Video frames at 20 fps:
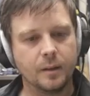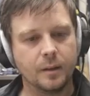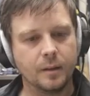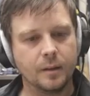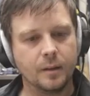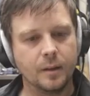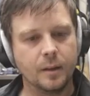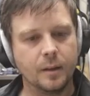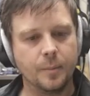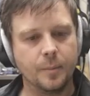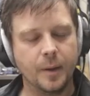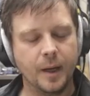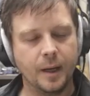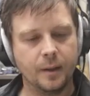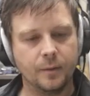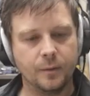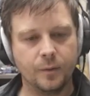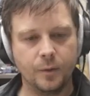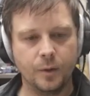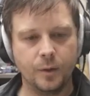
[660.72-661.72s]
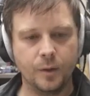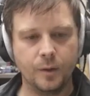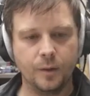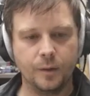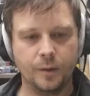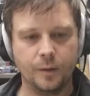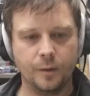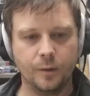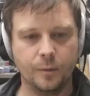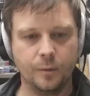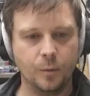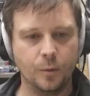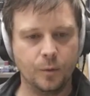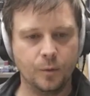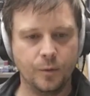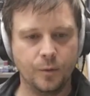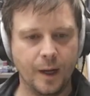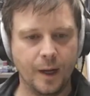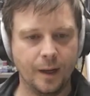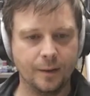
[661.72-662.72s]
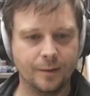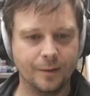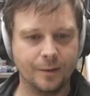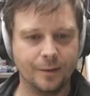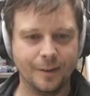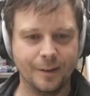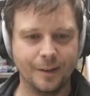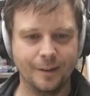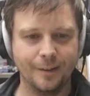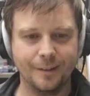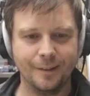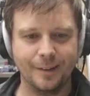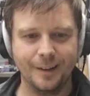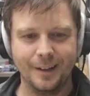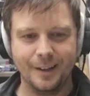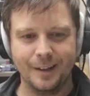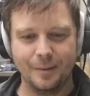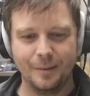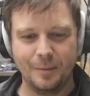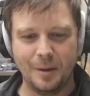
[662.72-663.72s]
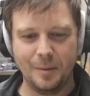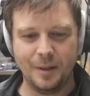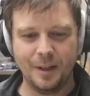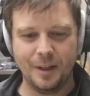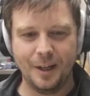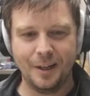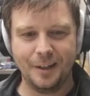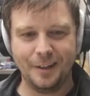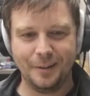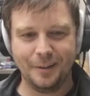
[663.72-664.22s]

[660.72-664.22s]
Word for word: in the past few years has moved faster than maybe any other